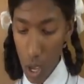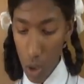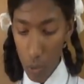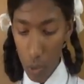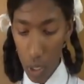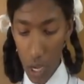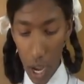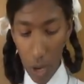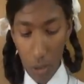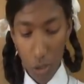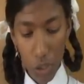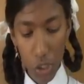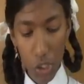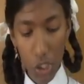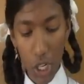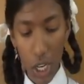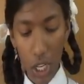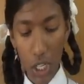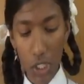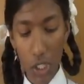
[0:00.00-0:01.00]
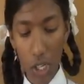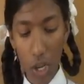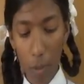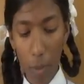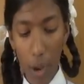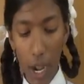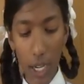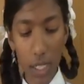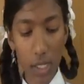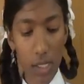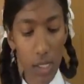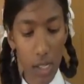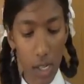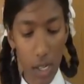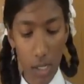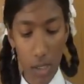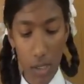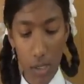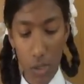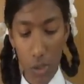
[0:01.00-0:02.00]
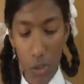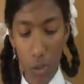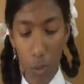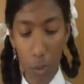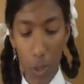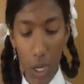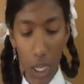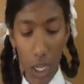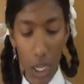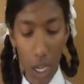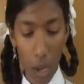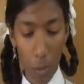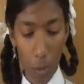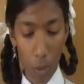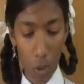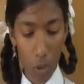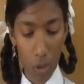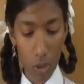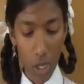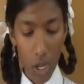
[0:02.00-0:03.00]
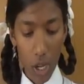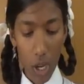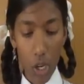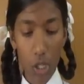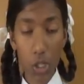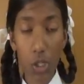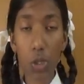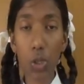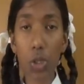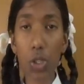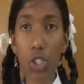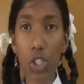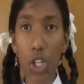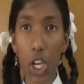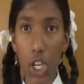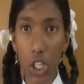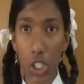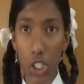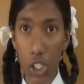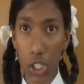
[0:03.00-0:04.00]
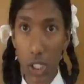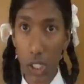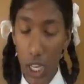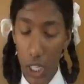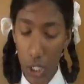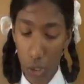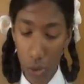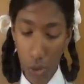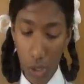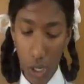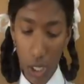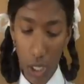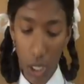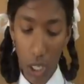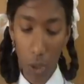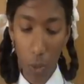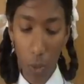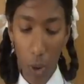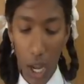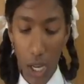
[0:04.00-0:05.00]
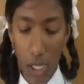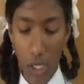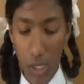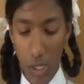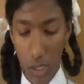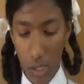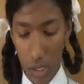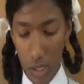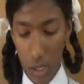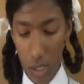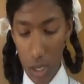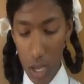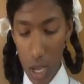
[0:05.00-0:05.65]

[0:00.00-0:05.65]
We have to change our mindsets to bring about a true change in sexual equality.